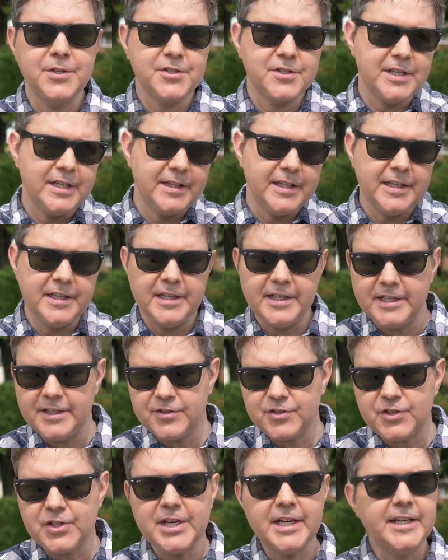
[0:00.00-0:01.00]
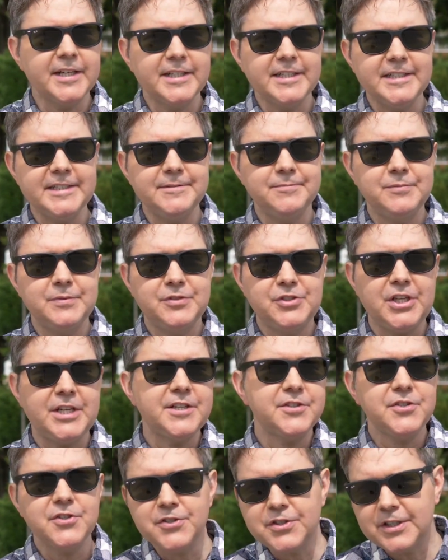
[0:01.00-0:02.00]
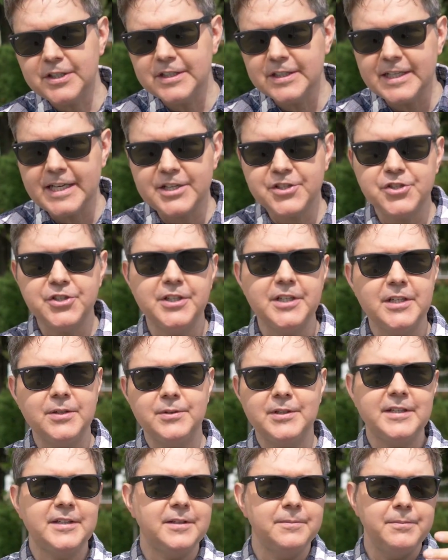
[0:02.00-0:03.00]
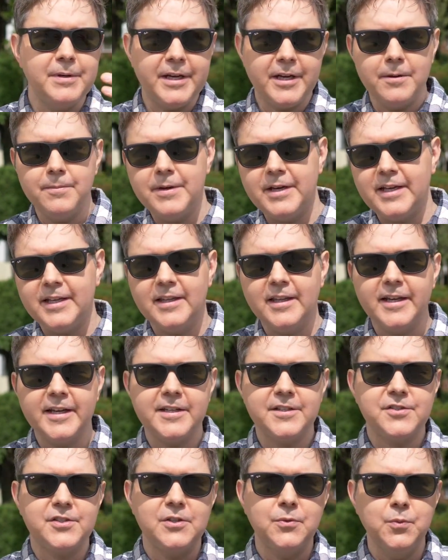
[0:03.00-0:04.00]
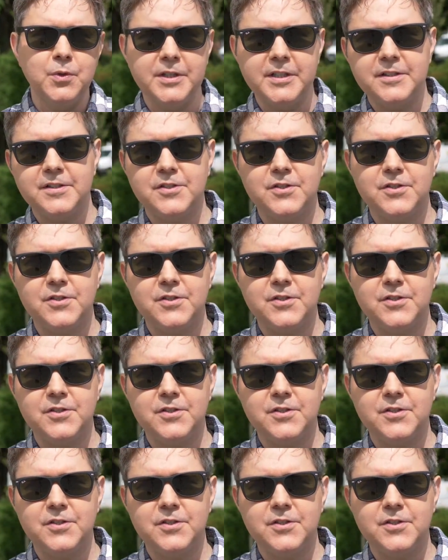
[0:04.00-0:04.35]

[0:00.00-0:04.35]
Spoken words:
just had the Sega Genesis Collection, we got the Mega Man Legacy 1 and